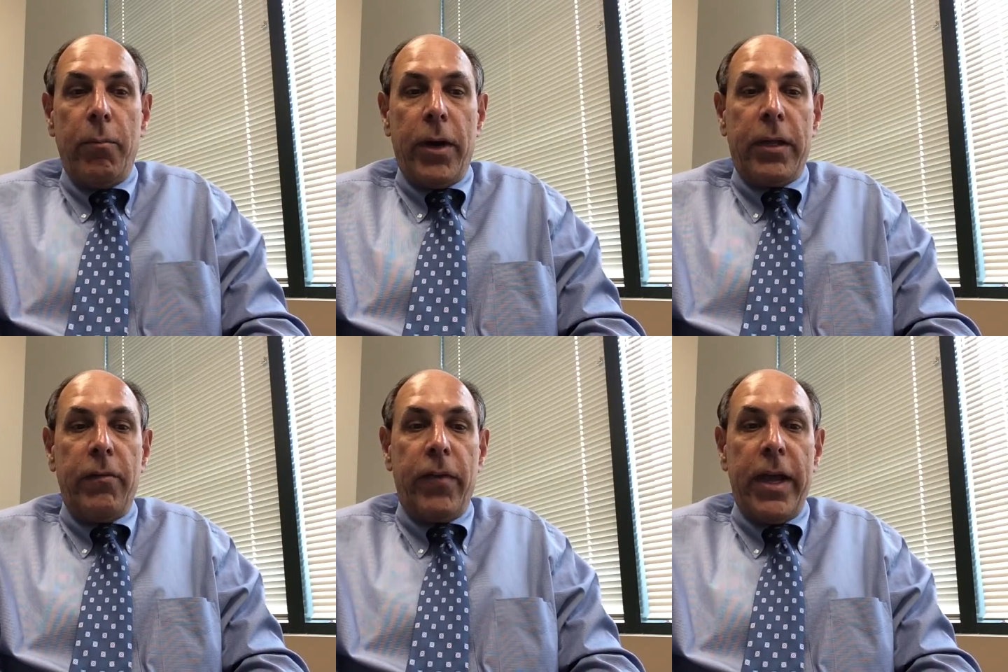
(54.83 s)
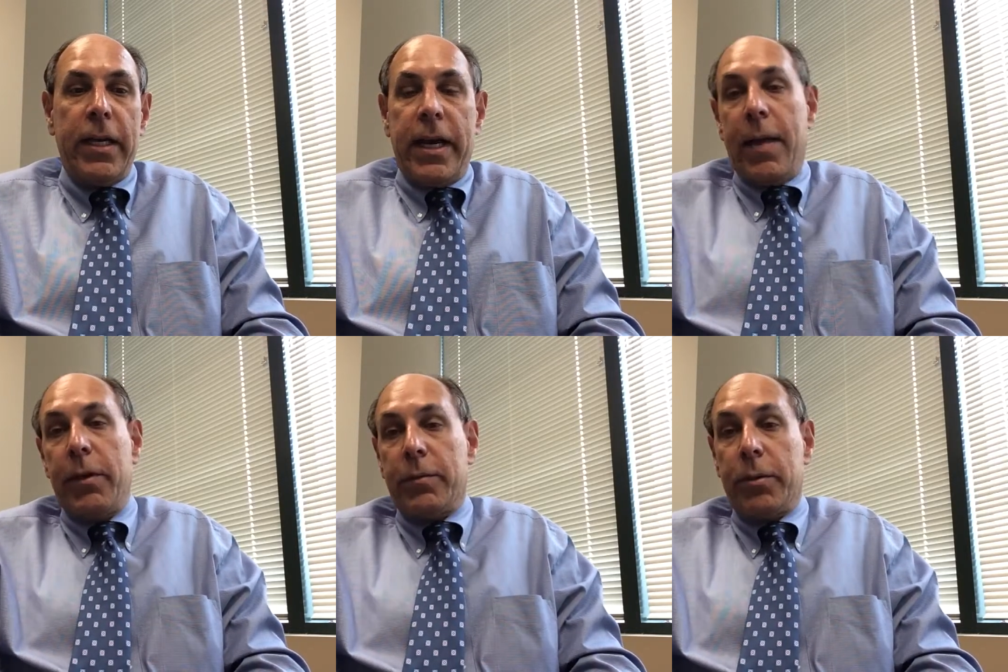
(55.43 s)
but the vein
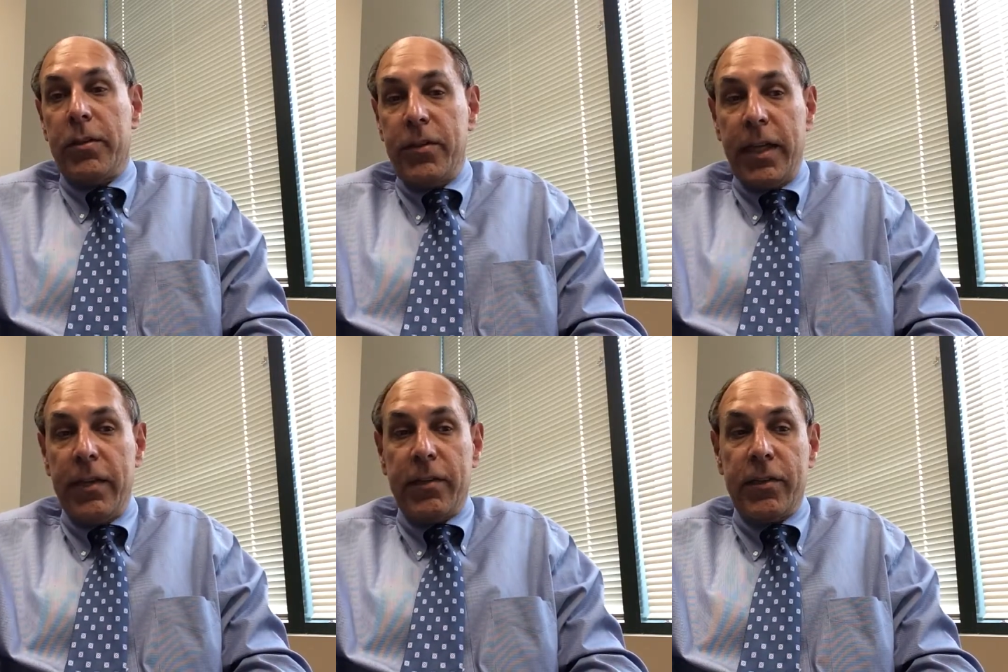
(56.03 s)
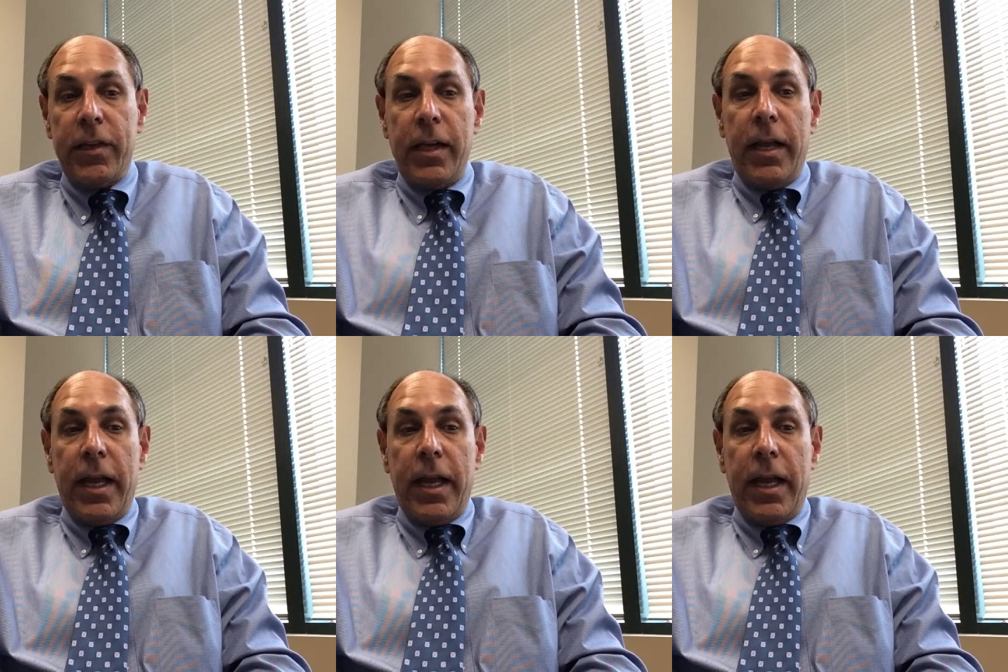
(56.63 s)
damage persists,